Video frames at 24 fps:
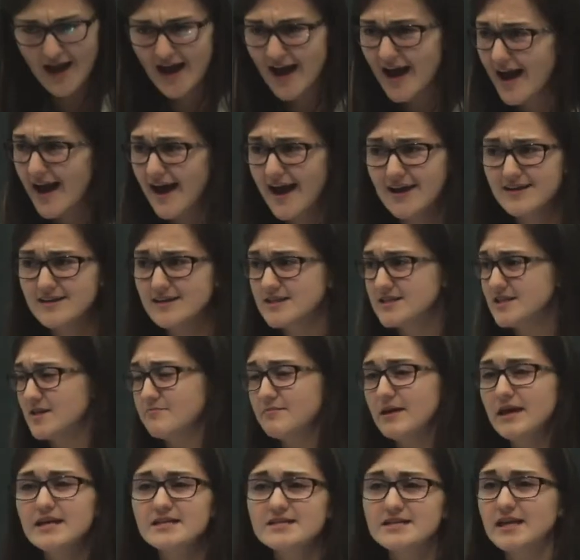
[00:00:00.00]
I had this
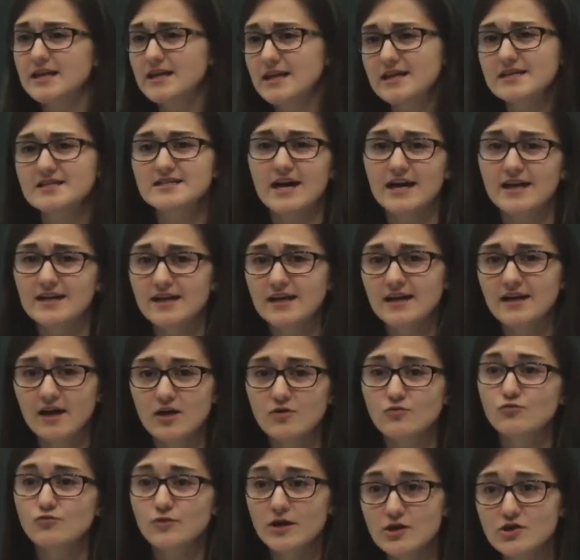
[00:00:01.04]
amazing,
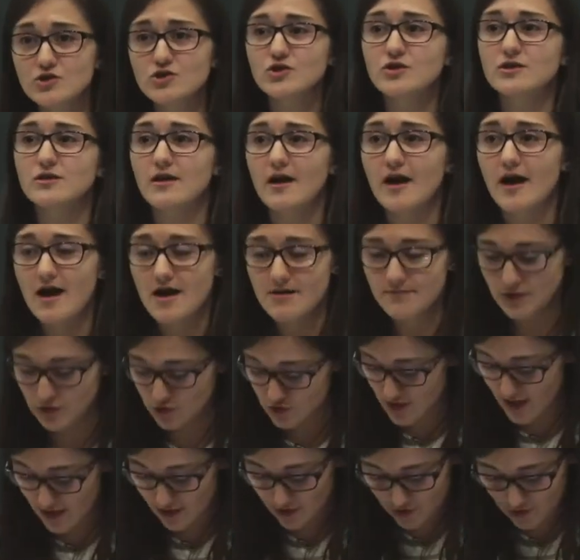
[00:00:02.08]
exciting, enriched
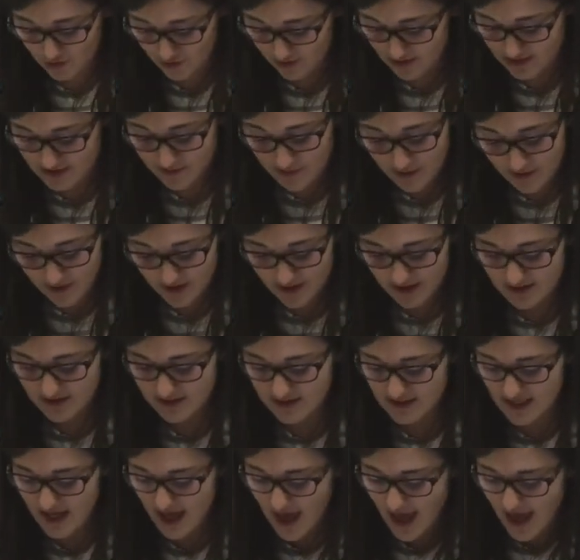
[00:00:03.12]
international
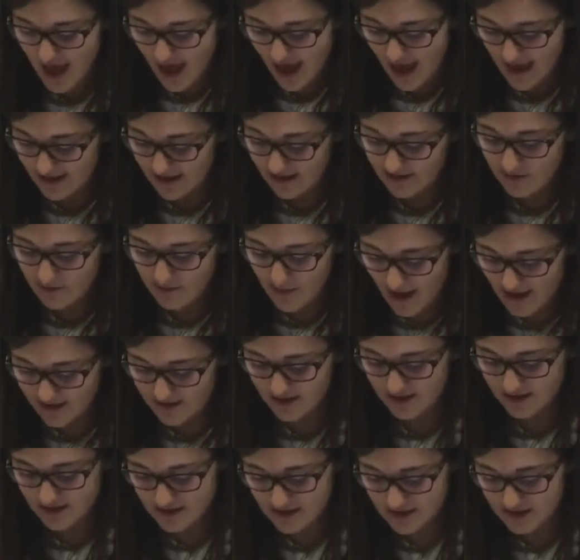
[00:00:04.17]
experience and
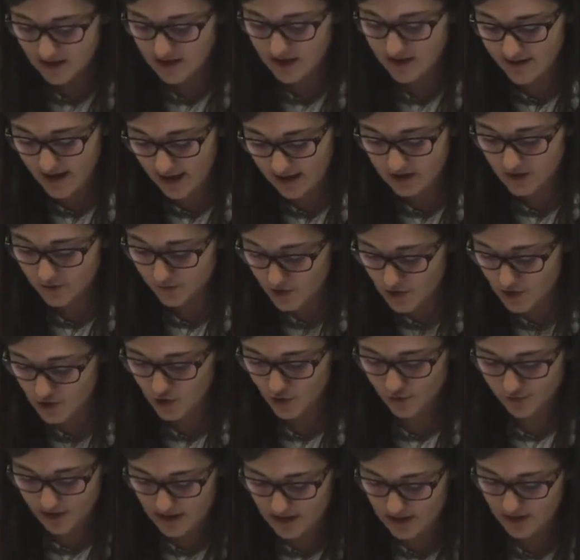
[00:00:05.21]
independence to conduct
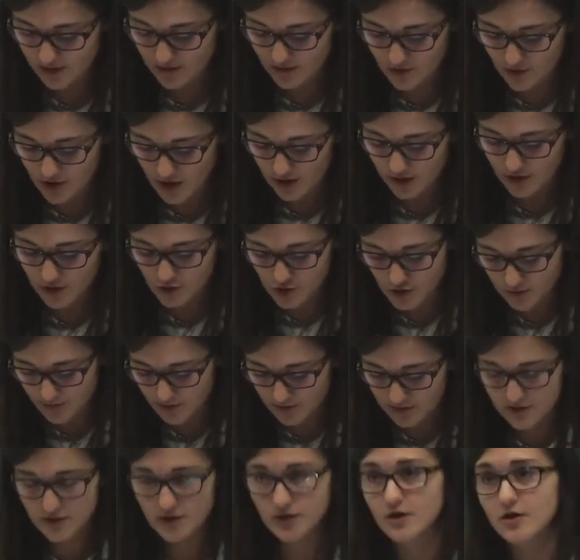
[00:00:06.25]
original research and
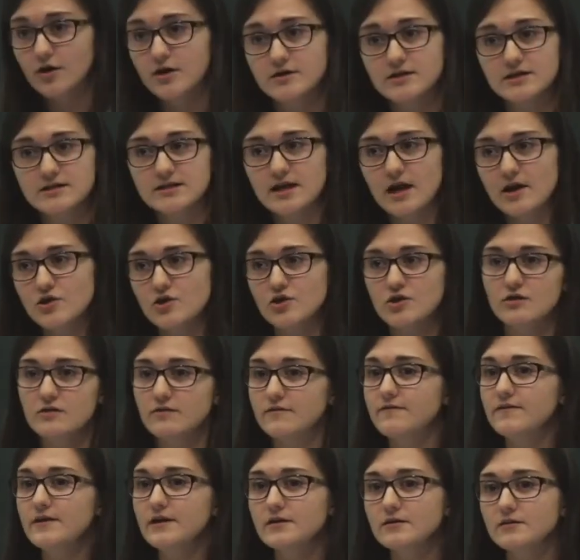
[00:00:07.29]
contribute to the current discussion in the
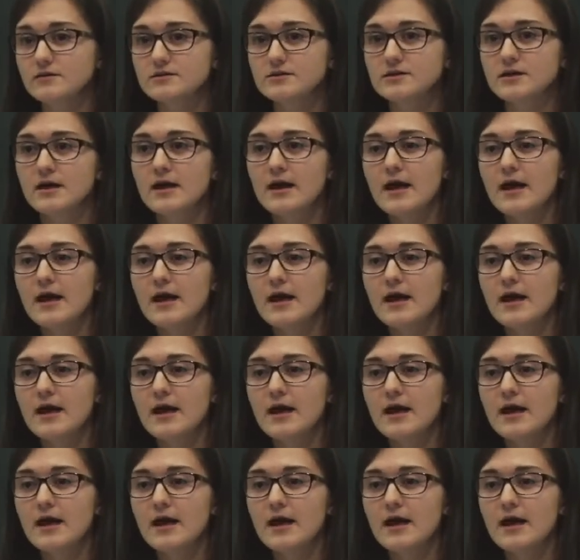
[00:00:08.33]
field.